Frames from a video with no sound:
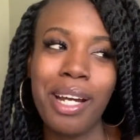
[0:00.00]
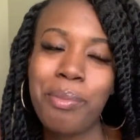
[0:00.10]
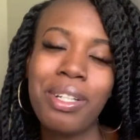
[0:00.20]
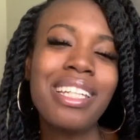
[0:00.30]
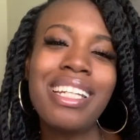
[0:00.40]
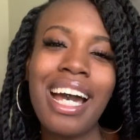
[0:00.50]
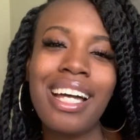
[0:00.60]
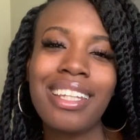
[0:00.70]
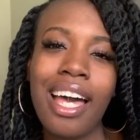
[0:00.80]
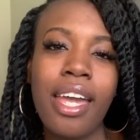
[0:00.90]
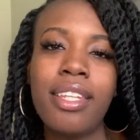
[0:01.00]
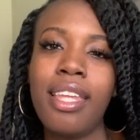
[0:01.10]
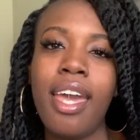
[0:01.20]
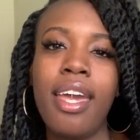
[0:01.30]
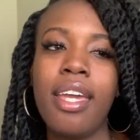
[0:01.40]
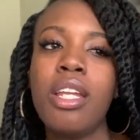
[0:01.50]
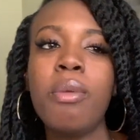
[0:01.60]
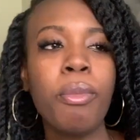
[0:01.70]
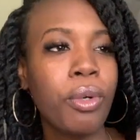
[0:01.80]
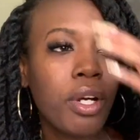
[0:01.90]
I'm really not like that
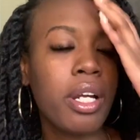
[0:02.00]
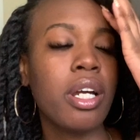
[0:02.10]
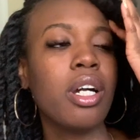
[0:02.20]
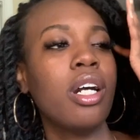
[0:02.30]
anymore.